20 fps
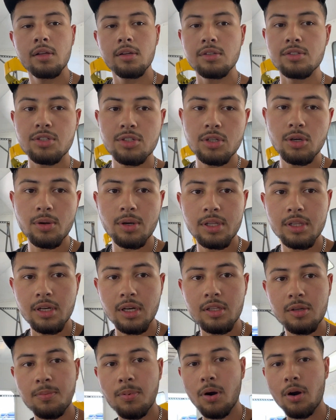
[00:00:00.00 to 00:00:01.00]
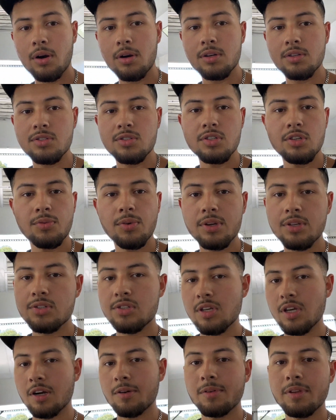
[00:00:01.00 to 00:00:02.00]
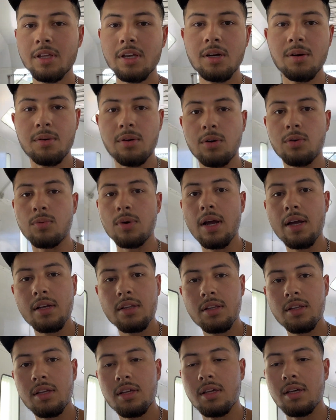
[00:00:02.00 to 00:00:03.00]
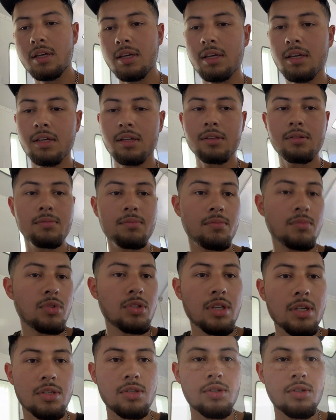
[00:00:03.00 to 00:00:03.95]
Let's just go get the other parts, see if we can set everything up correctly, and let's get